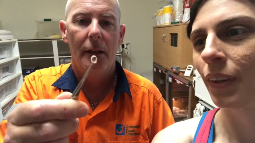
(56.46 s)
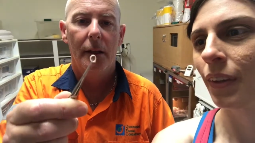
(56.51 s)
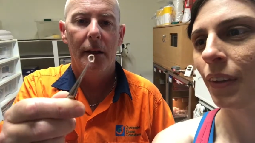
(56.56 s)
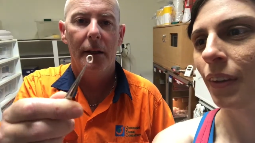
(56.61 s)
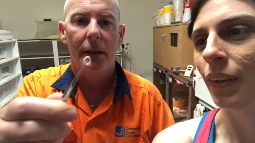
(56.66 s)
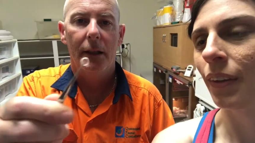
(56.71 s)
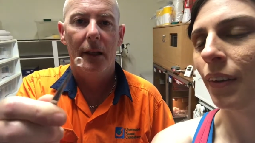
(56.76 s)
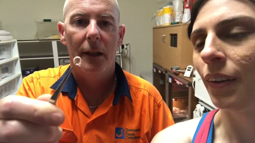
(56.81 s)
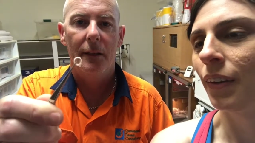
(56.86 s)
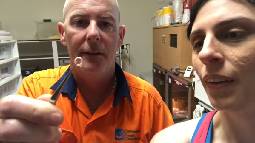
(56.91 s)

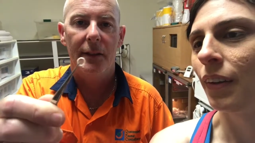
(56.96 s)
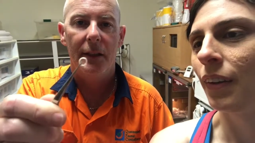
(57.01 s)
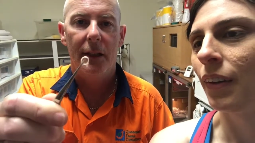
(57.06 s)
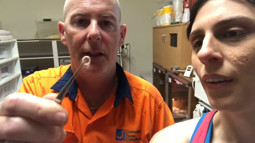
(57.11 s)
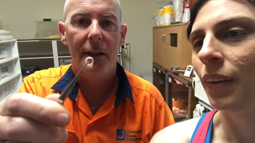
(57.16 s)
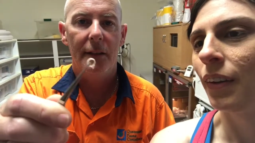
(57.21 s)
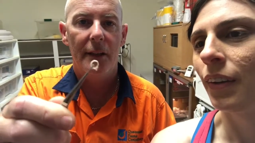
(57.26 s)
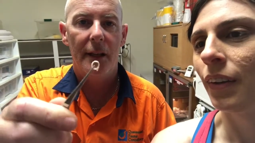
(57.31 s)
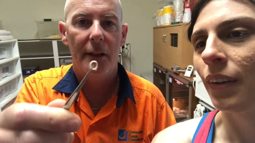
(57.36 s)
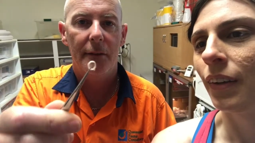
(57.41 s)
Speaker 1: Okay, so
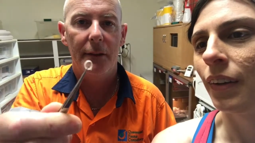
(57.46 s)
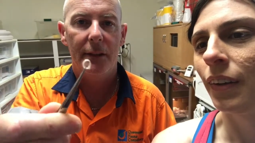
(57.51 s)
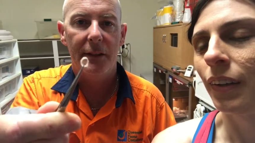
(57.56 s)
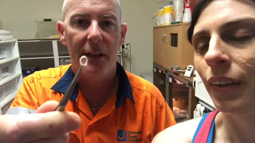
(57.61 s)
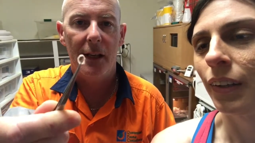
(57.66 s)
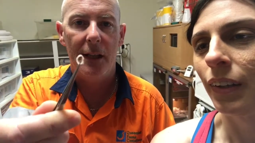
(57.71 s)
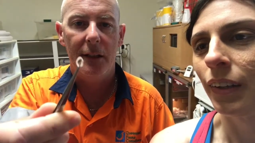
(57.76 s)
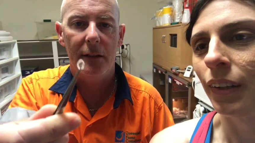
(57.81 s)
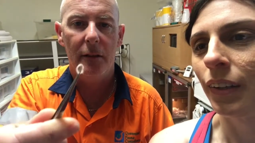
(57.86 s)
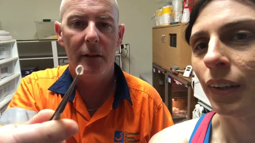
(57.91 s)
here's our
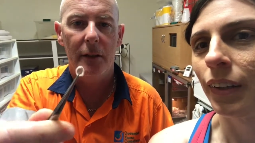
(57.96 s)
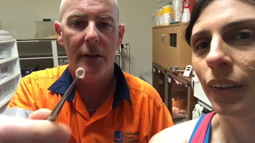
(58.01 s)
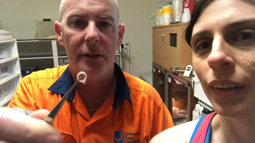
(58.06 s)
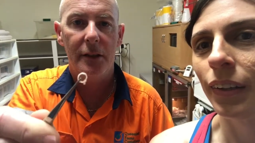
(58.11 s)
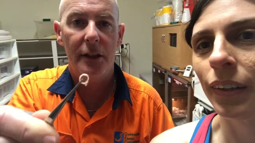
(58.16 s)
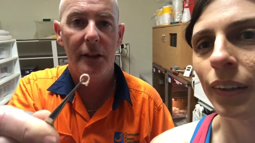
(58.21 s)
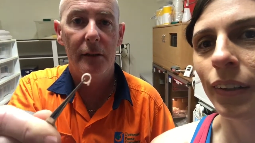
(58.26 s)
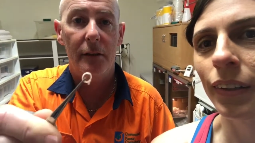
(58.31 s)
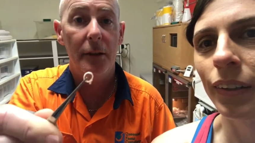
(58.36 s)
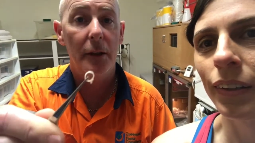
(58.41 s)
retained eye
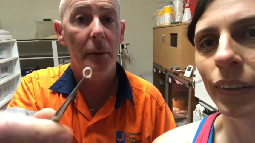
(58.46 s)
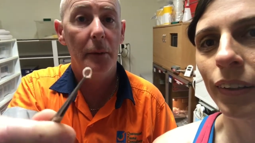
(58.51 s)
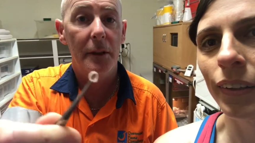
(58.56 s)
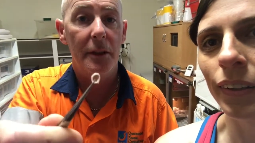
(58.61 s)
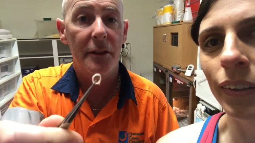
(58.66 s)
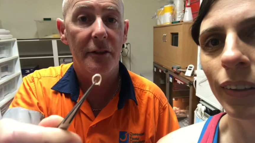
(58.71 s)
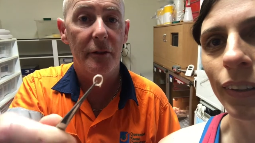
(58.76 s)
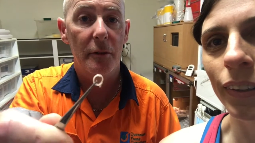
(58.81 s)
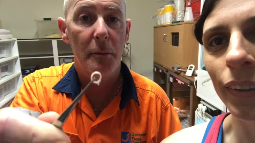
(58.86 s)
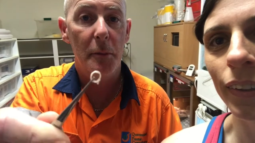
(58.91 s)
shield that we
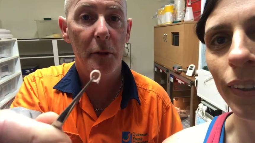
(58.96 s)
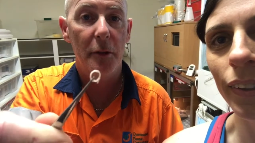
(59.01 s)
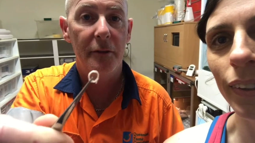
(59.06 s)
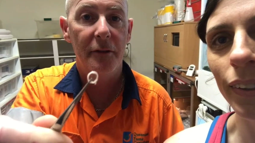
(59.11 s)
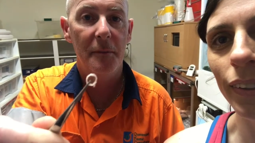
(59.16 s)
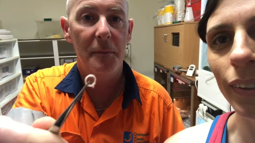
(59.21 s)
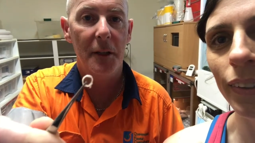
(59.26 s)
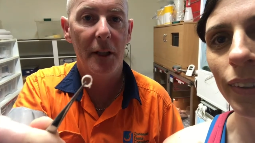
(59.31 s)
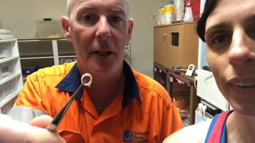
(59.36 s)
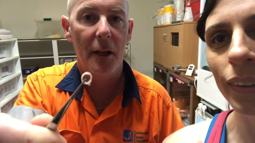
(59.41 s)
just removed
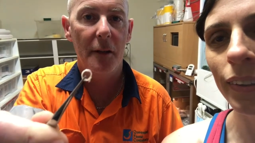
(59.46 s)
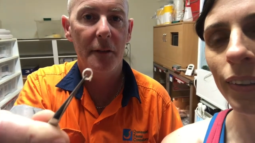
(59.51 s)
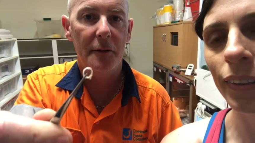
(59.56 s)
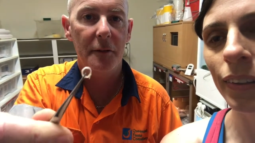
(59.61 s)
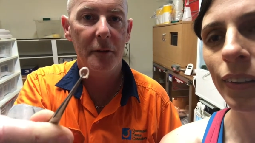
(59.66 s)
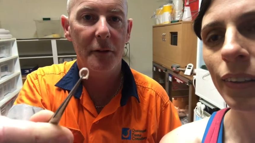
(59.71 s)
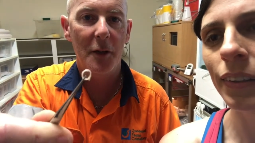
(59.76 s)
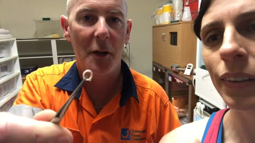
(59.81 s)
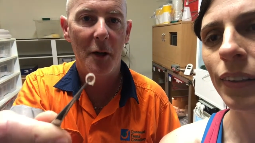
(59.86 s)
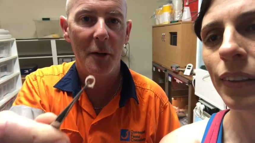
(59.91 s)
from the
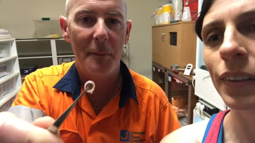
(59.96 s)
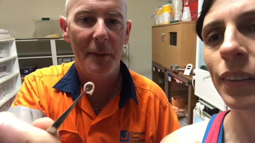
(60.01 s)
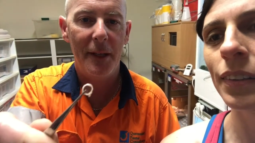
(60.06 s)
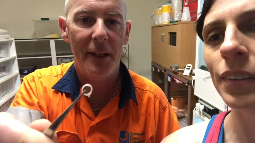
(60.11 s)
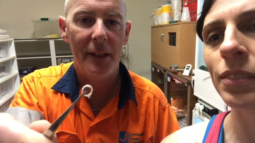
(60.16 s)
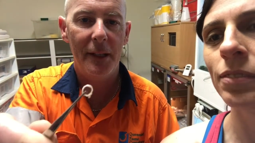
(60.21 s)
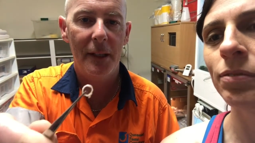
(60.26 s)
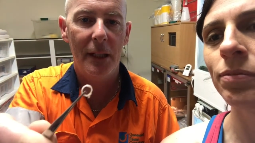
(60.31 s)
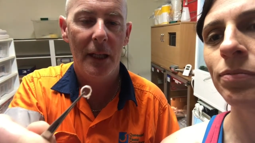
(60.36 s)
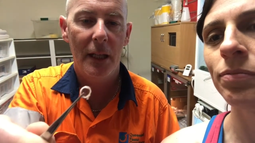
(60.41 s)
coastal
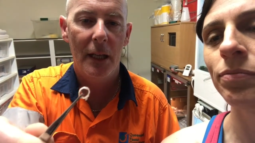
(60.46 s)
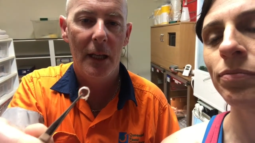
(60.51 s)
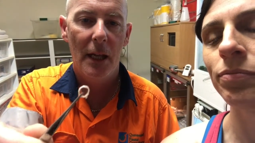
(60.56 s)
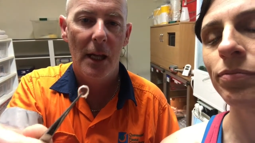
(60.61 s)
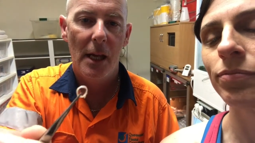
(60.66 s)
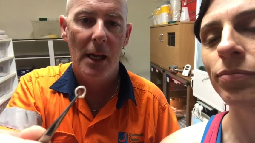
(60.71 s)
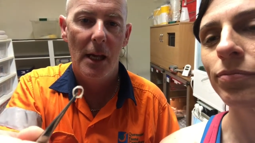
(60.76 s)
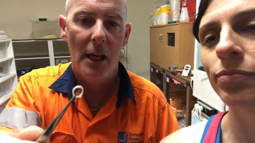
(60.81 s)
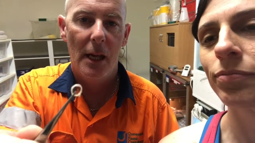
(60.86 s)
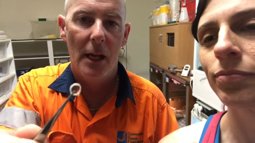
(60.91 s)
taipan.
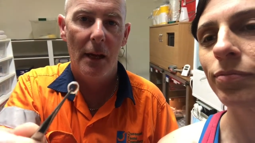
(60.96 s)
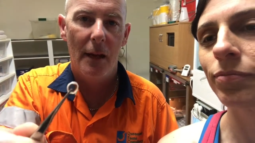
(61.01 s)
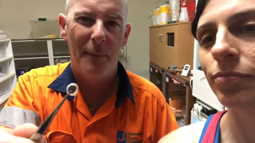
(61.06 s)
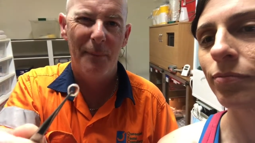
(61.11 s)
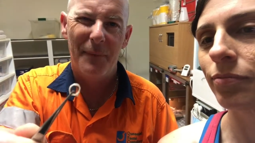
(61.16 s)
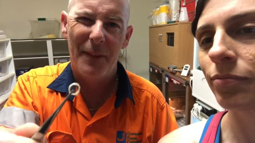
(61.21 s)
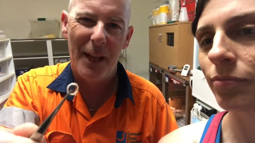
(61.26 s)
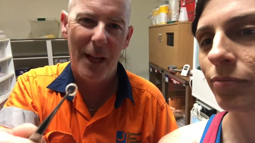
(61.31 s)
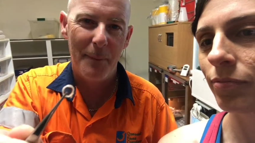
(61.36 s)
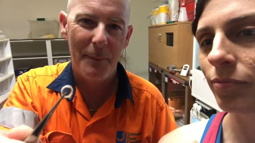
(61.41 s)

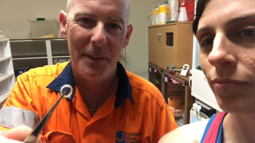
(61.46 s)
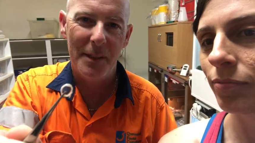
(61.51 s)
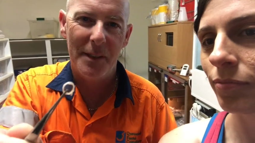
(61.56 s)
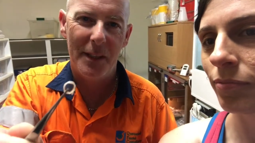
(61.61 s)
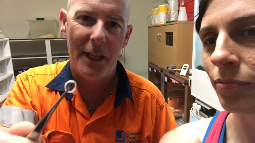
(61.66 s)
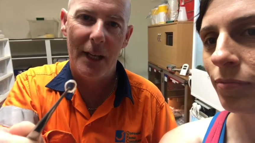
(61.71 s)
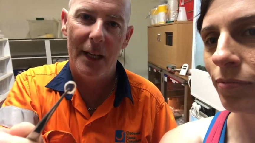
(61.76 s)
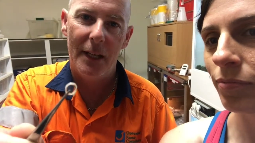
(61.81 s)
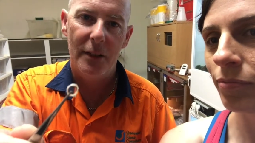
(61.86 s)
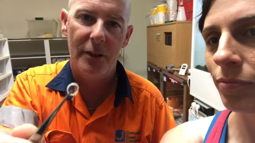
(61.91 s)
Um, happens
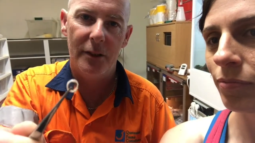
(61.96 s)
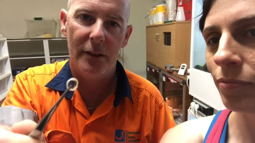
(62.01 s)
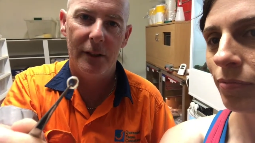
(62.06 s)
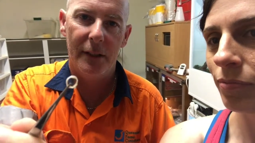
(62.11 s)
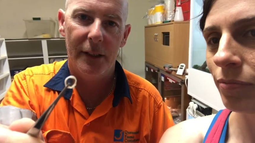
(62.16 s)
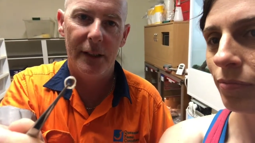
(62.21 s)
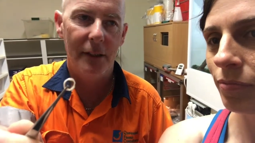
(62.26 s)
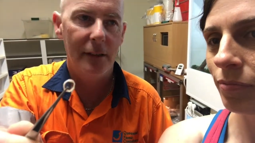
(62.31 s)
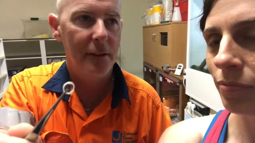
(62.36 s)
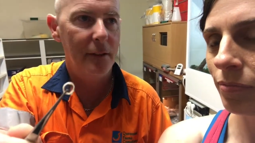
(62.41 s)

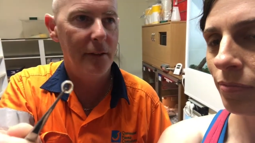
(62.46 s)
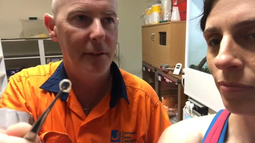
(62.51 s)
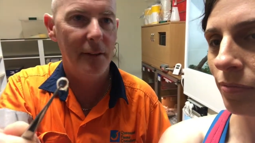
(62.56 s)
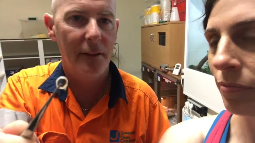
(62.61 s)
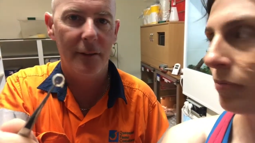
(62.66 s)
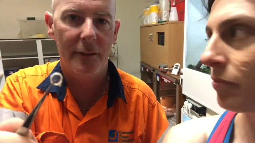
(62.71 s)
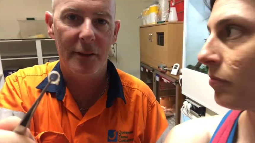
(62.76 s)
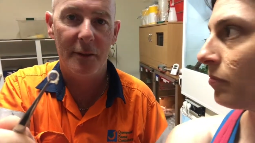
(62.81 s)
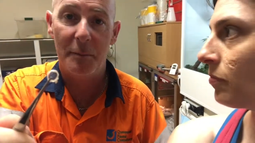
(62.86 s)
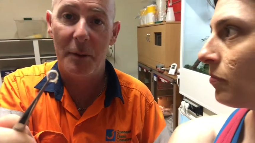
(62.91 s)
occasionally. I think
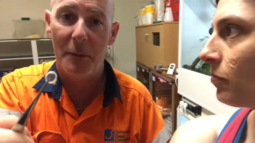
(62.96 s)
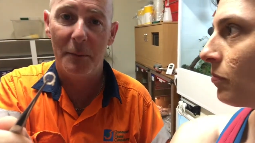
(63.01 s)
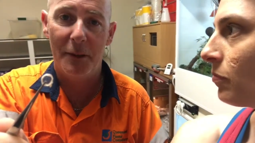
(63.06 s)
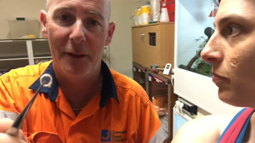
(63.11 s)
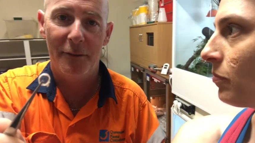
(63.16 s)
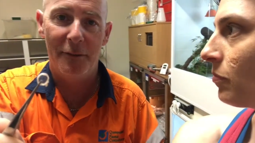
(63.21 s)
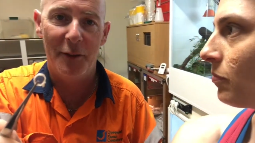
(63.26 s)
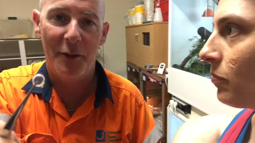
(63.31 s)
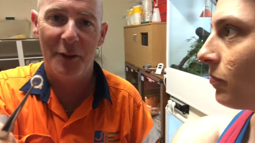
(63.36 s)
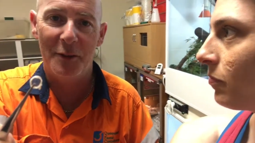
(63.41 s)
this is probably
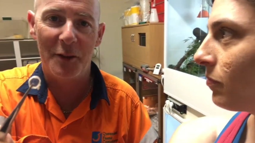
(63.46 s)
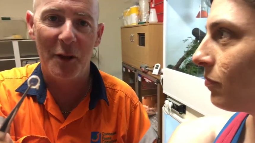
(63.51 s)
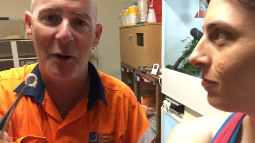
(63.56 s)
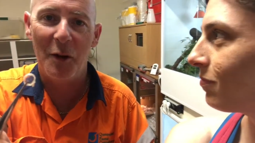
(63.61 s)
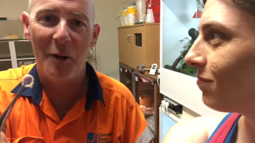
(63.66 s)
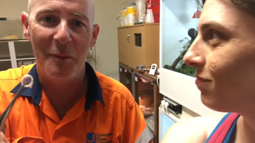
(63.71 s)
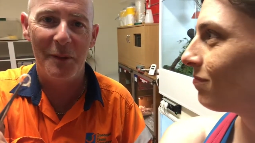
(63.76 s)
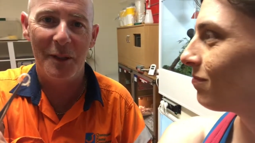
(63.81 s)
the first time in